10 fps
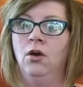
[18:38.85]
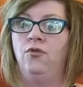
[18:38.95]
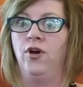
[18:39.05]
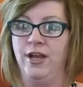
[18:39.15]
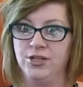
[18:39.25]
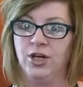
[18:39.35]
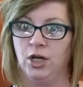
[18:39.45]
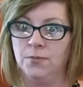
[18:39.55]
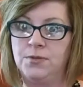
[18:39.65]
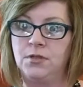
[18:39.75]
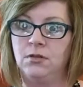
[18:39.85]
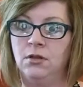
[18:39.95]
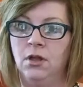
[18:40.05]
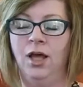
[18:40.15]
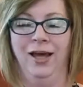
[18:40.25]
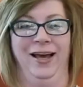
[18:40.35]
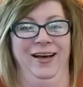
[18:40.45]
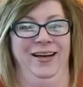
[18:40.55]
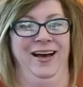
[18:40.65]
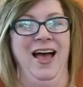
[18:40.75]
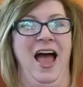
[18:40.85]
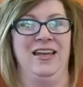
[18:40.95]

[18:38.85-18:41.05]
for interms. Mm-hmm.